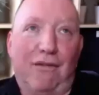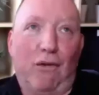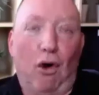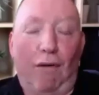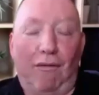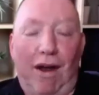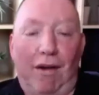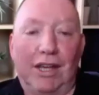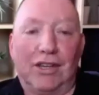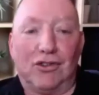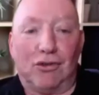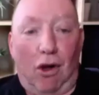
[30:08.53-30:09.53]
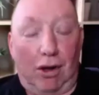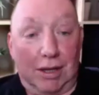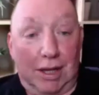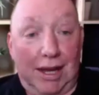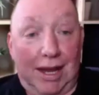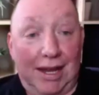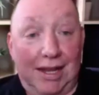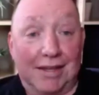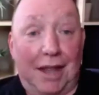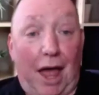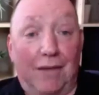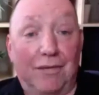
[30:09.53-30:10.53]
fought very strongly in his
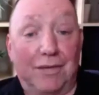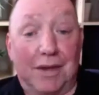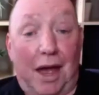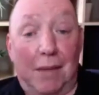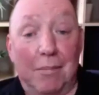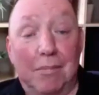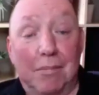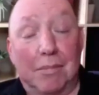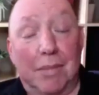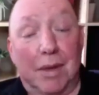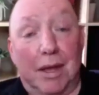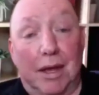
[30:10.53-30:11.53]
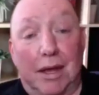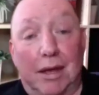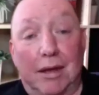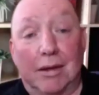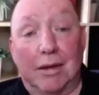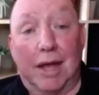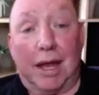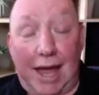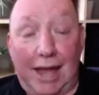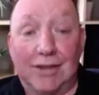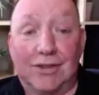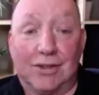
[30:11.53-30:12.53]
lifetime mm.
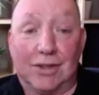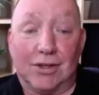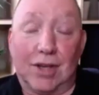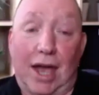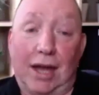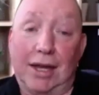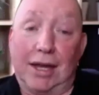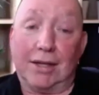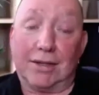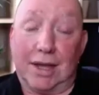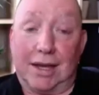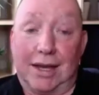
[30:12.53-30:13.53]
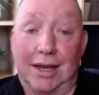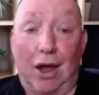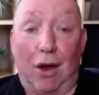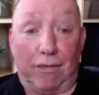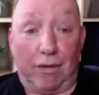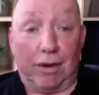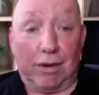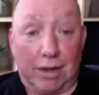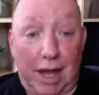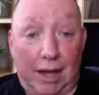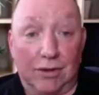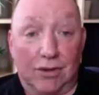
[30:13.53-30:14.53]
against the Chinese taking over
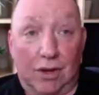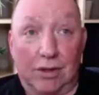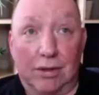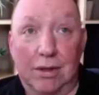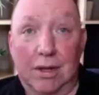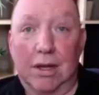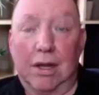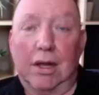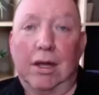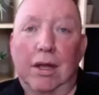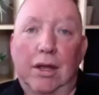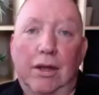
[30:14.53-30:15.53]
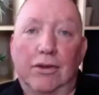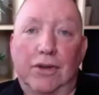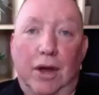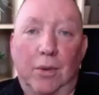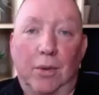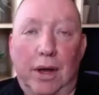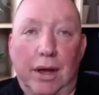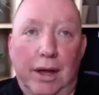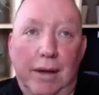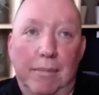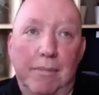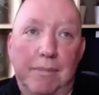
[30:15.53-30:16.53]
Canton so
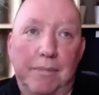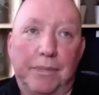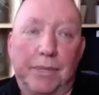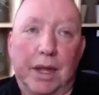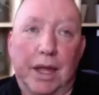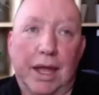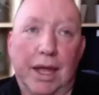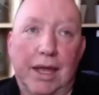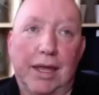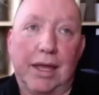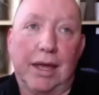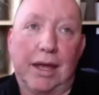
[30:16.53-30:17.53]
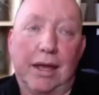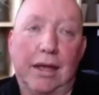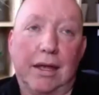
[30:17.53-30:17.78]
um, he uh,